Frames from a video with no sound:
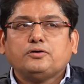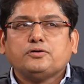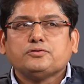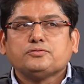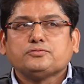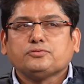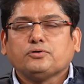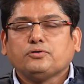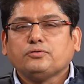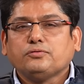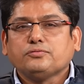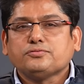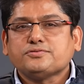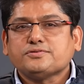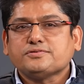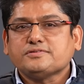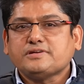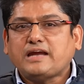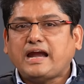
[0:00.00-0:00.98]
So
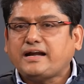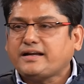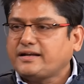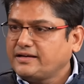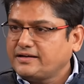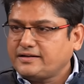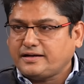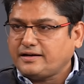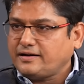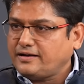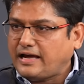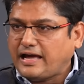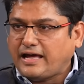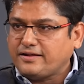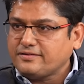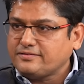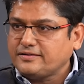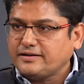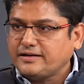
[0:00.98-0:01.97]
static,
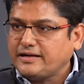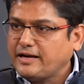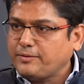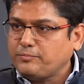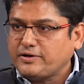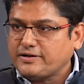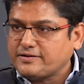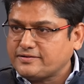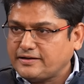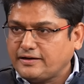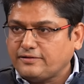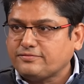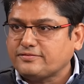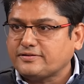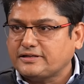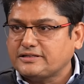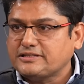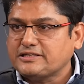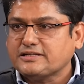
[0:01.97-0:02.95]
as the name
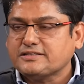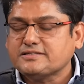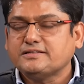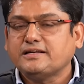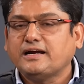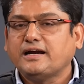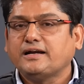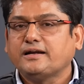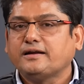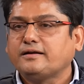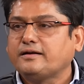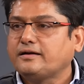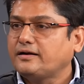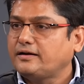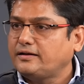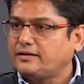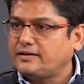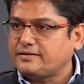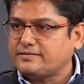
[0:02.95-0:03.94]
itself suggests, that
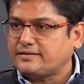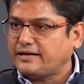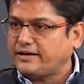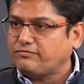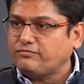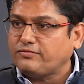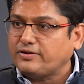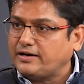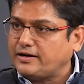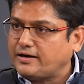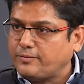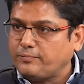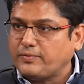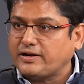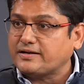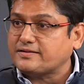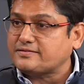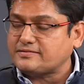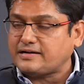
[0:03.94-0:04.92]
the same will
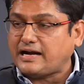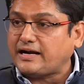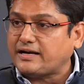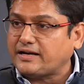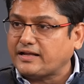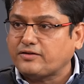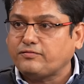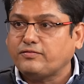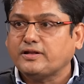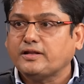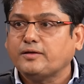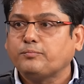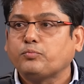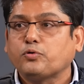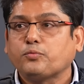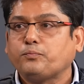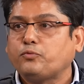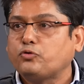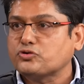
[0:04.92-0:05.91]
remain static when the
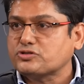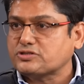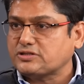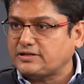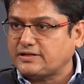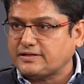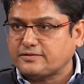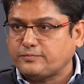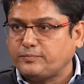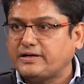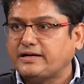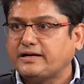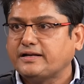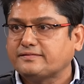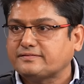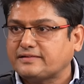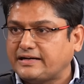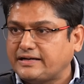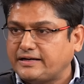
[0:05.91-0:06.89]
proportion has been
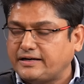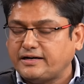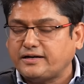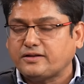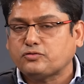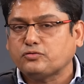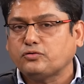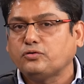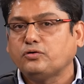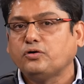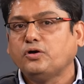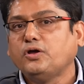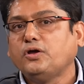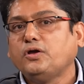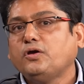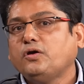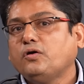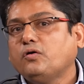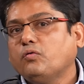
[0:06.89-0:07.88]
decided. So
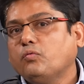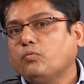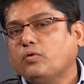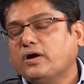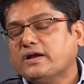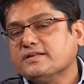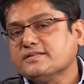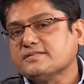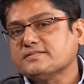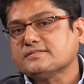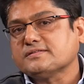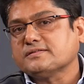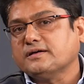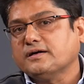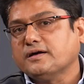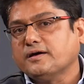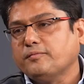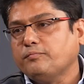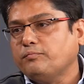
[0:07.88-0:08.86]
once
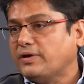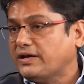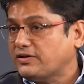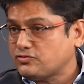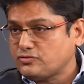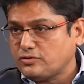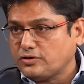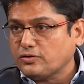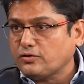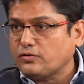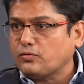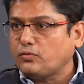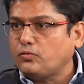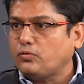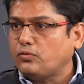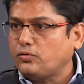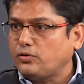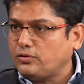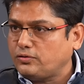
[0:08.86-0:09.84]
based on your
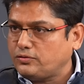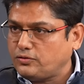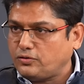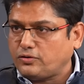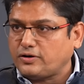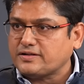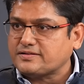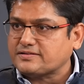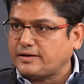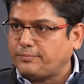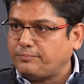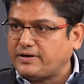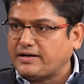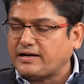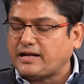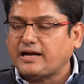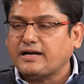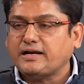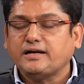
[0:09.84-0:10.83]
goal, your risk
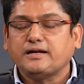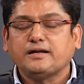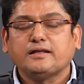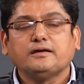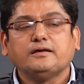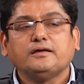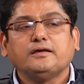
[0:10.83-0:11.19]
appetite,